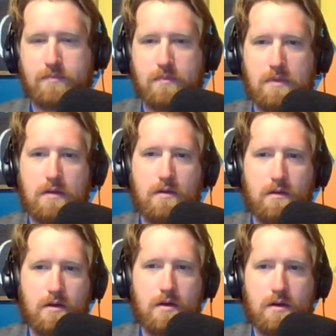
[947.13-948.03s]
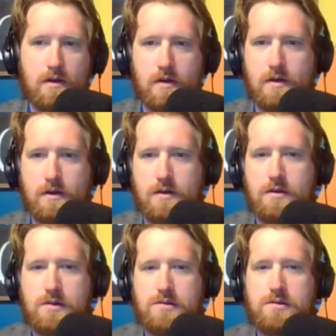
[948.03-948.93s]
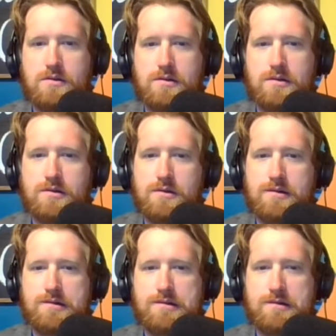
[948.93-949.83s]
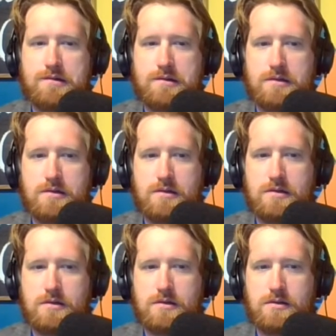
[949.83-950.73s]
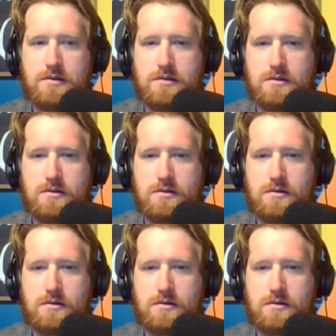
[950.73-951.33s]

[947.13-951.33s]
No words are spoken by the person on screen.